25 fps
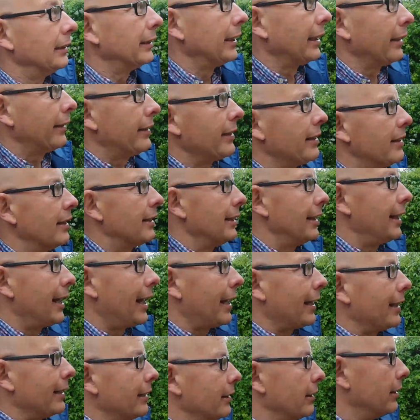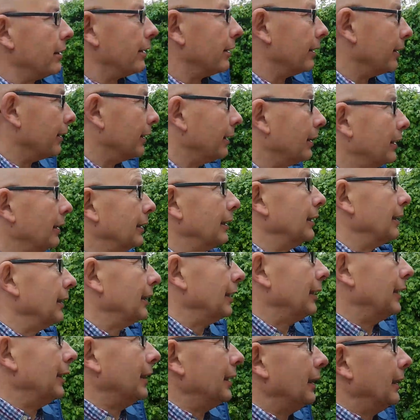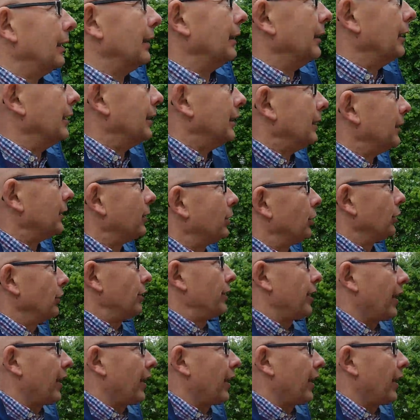Now this lane should